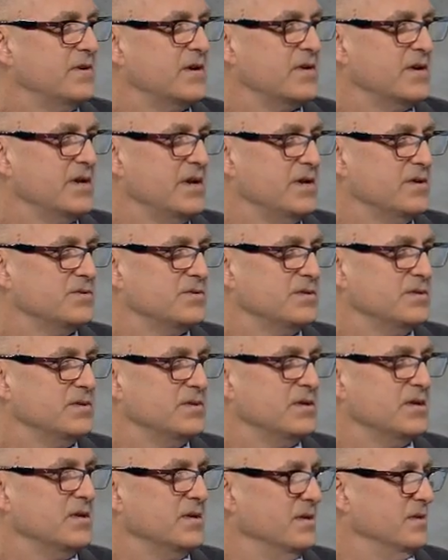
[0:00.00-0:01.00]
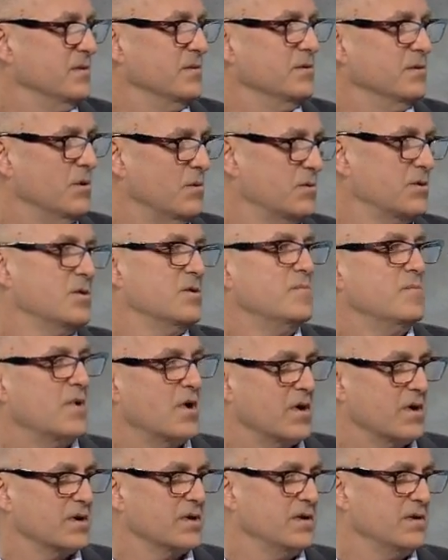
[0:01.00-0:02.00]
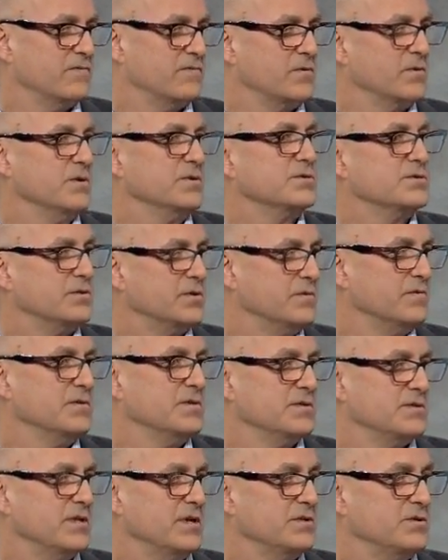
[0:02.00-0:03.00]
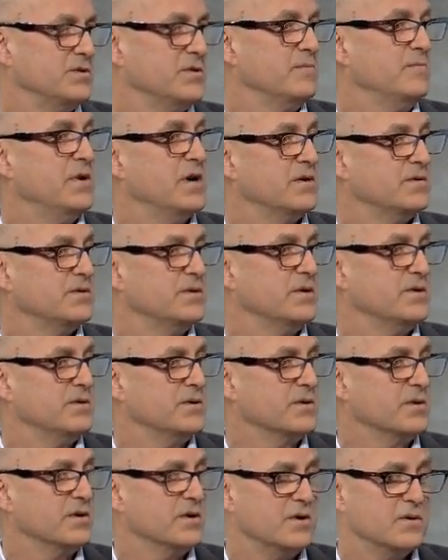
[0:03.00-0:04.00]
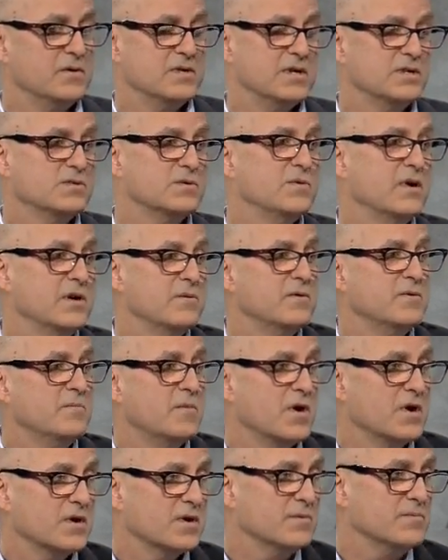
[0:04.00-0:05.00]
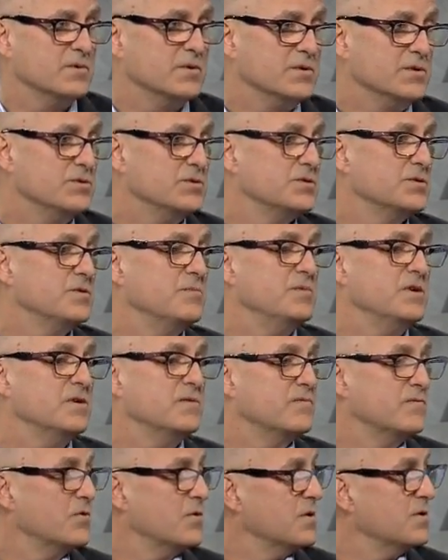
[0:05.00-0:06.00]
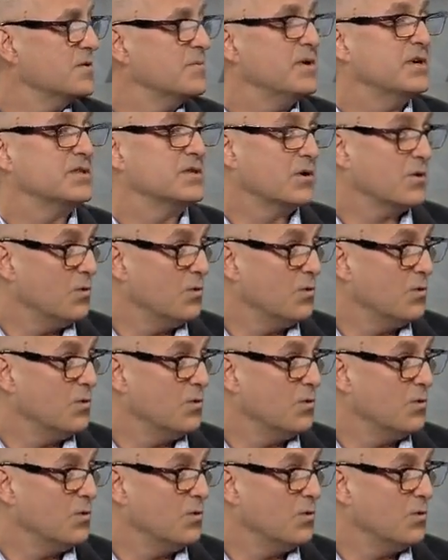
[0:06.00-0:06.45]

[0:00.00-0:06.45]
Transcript: variation in your local market for a service that you're about to undergo, that's quite remarkable. You should be informed about the